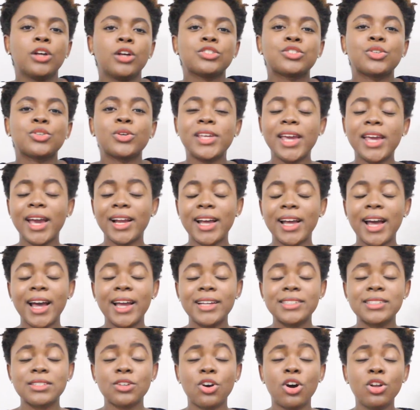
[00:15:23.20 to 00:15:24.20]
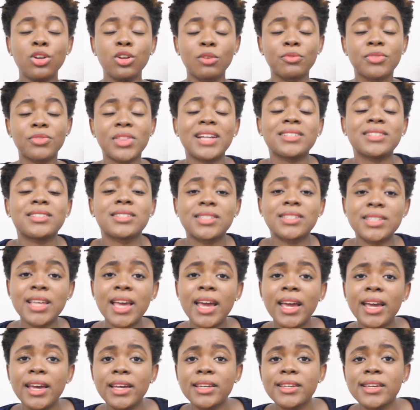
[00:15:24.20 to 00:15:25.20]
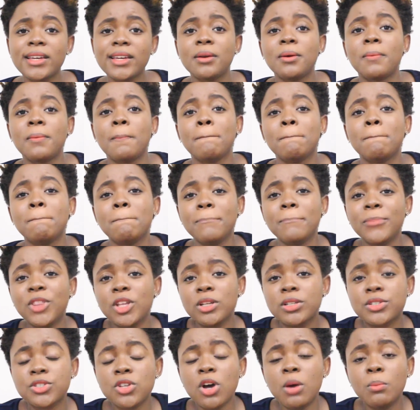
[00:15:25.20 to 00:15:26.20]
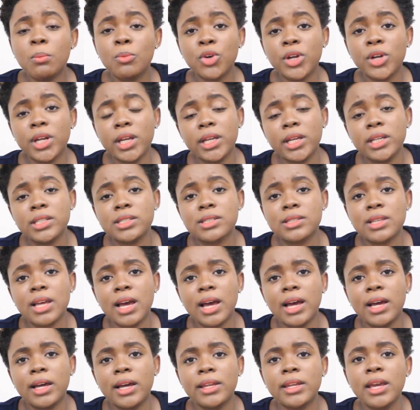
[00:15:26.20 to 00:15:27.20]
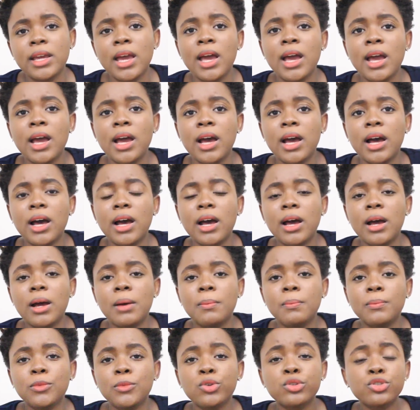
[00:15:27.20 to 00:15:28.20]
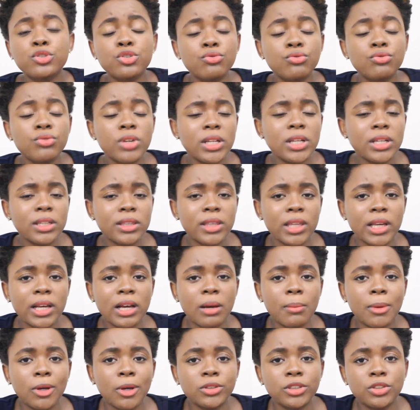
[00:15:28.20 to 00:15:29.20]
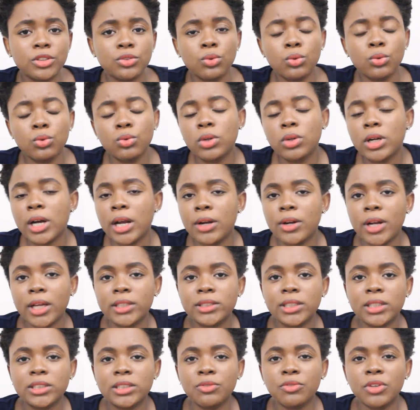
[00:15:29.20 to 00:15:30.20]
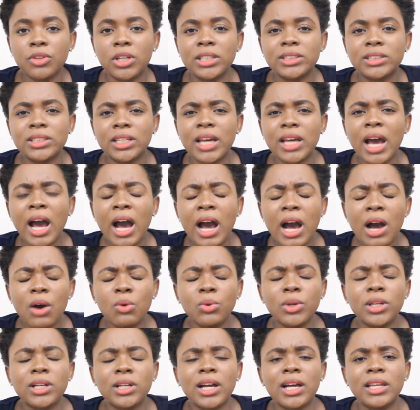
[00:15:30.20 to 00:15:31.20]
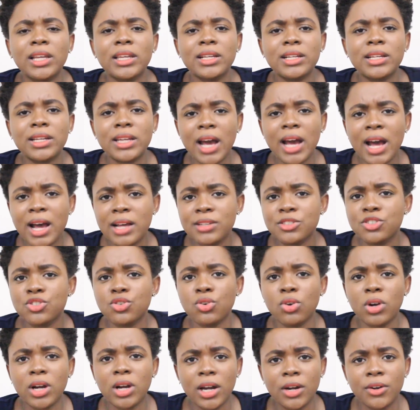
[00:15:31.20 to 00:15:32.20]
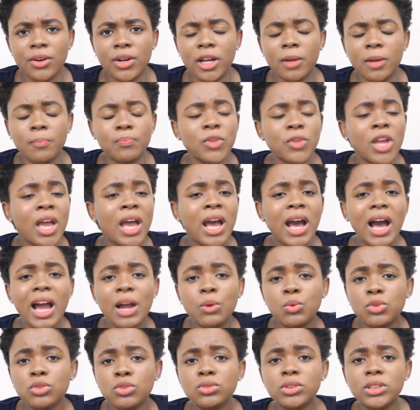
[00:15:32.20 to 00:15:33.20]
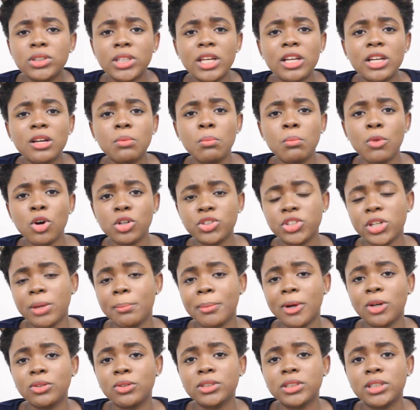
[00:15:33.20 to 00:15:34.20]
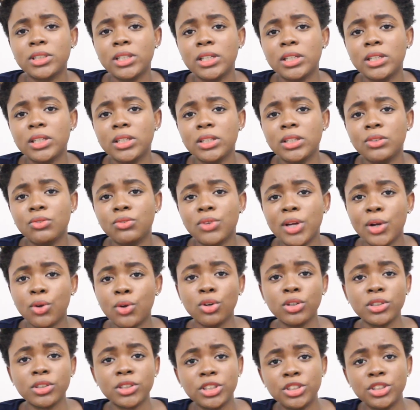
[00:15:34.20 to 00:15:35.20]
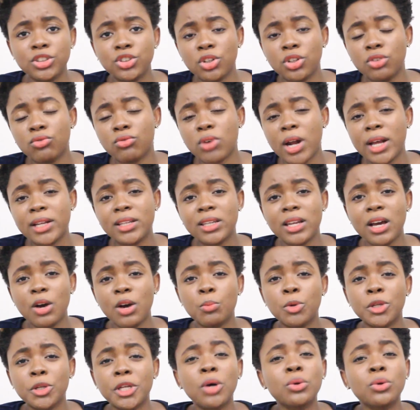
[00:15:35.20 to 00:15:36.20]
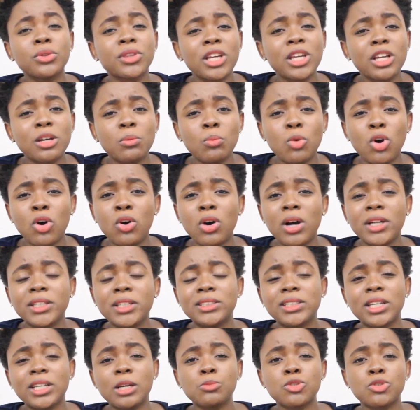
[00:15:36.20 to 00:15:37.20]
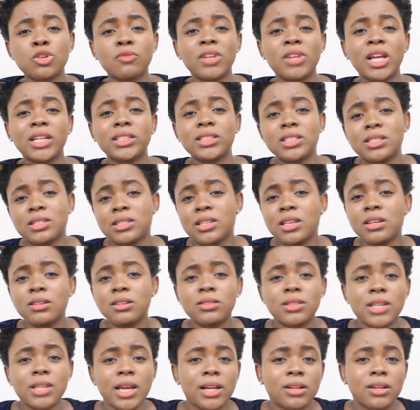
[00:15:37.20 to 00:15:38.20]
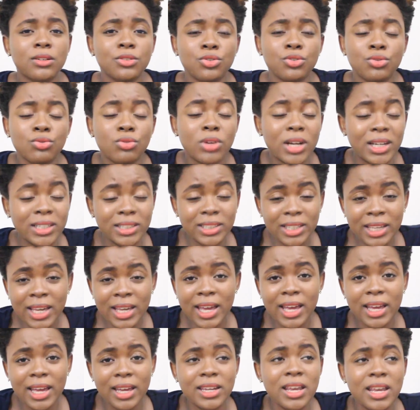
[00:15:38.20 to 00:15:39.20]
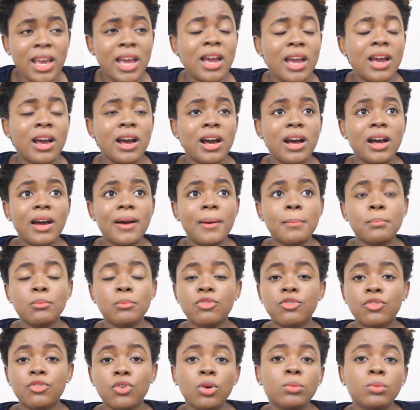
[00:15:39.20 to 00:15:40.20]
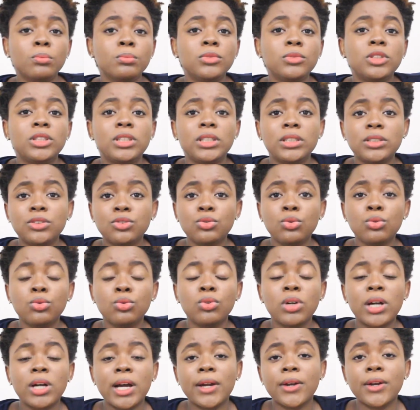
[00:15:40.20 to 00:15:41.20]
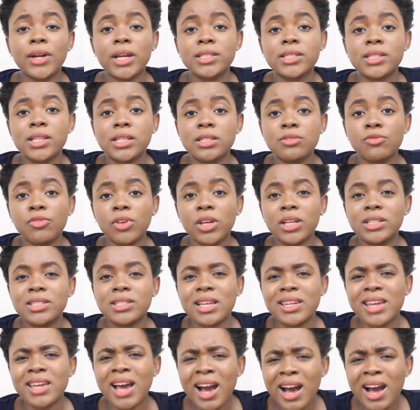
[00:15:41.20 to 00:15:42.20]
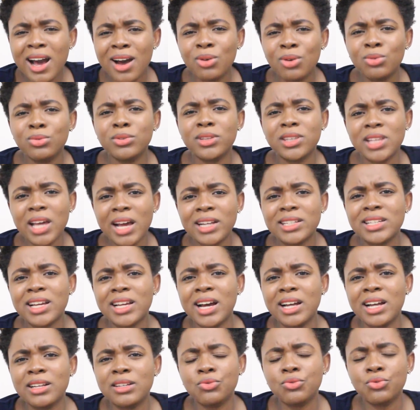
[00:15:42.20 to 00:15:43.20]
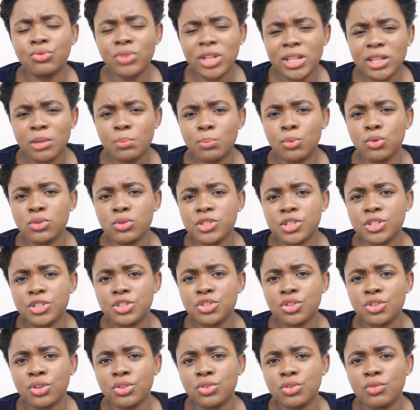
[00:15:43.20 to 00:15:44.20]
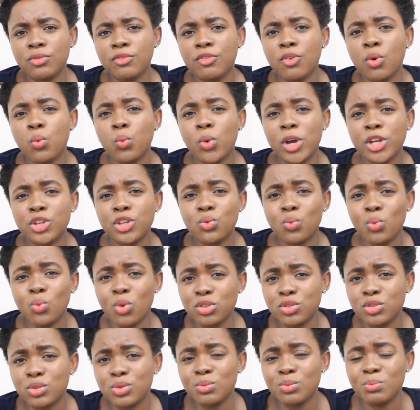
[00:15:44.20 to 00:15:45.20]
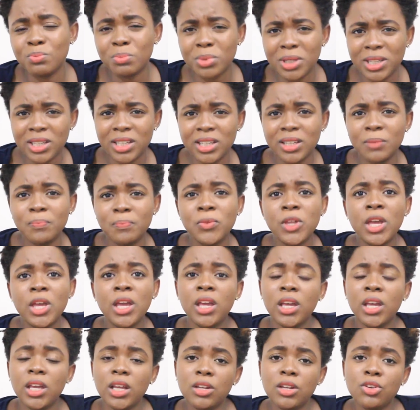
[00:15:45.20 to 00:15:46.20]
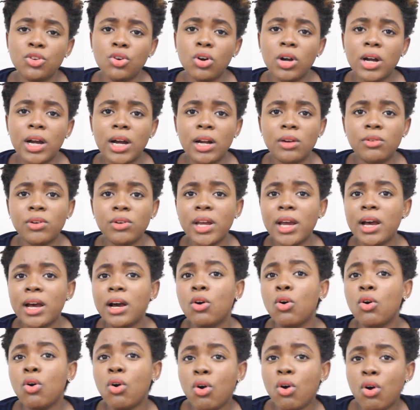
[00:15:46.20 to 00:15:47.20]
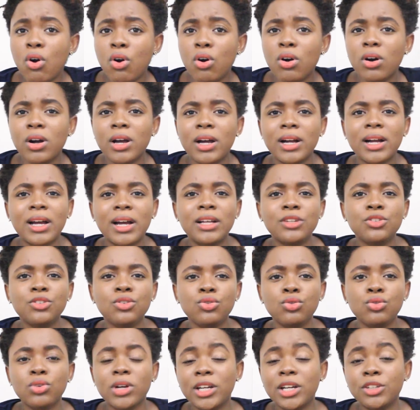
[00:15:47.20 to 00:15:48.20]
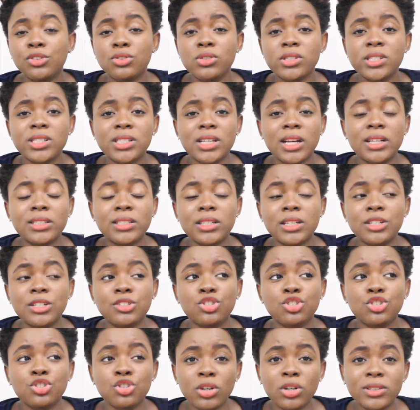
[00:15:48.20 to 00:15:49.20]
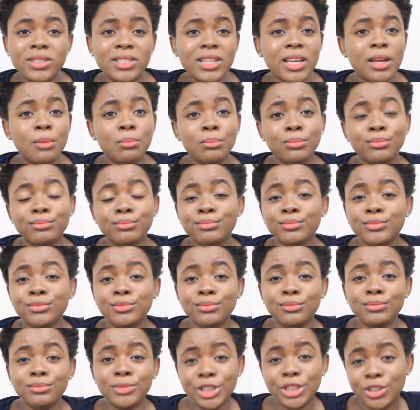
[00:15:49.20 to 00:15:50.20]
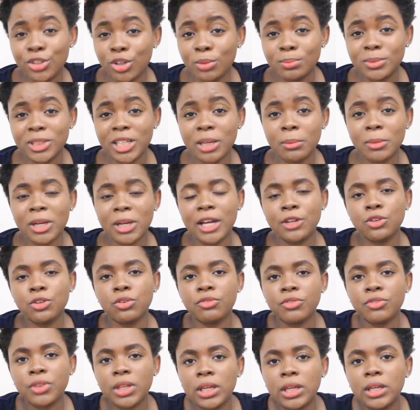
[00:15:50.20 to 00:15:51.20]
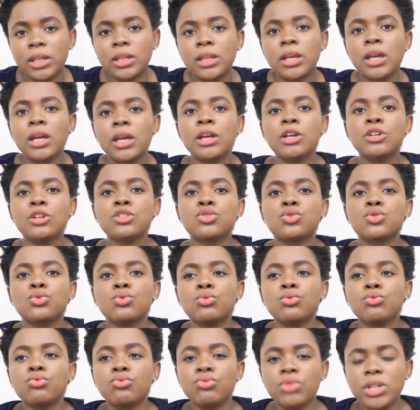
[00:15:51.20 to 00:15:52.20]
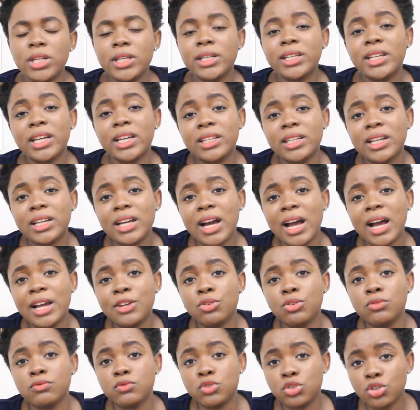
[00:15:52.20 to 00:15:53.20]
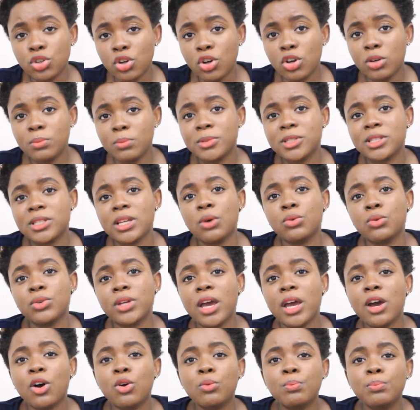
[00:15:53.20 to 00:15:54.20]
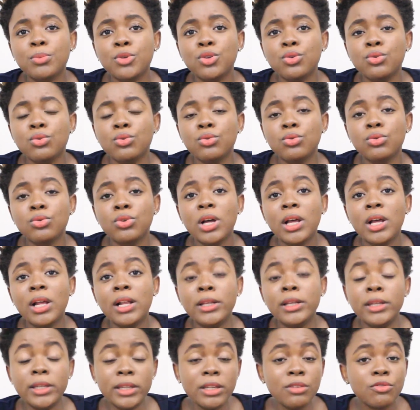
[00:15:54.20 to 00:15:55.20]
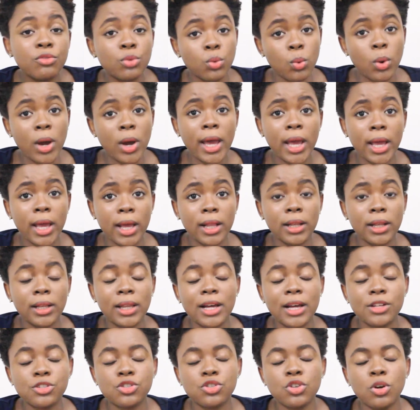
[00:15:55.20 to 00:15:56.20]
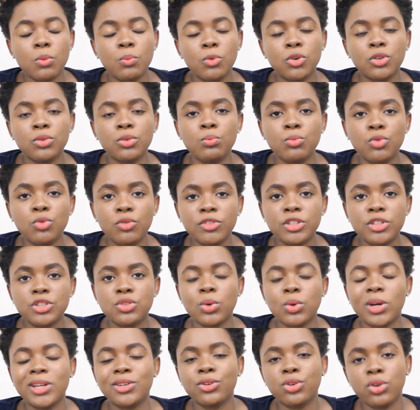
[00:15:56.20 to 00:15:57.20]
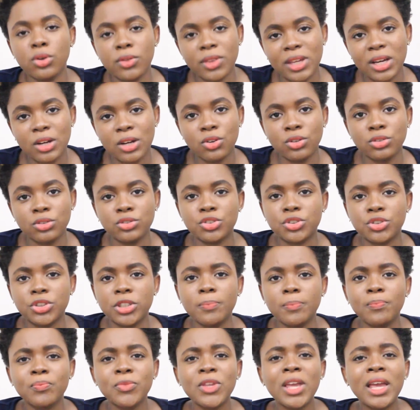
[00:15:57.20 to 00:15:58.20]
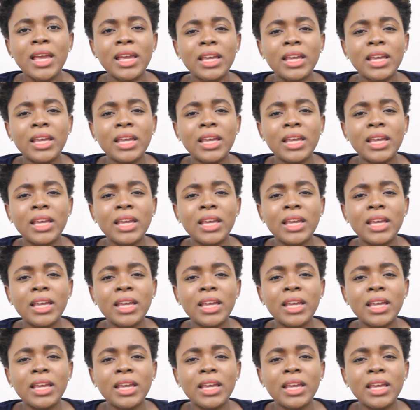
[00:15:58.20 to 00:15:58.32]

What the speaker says: So yeah guys, all of that said, the summary is that you should really think about this Google Career Certificate and how it can enhance your career. I wouldn't think much about the recognition right now, but I would think more in terms of like skills that you can get from this Google Career Certificate and how that can really position you for where you want to be in your career, or you can use it as a short-term, medium-term kind of thing to really get the kind of jobs that would help you live well as someone moving to another country.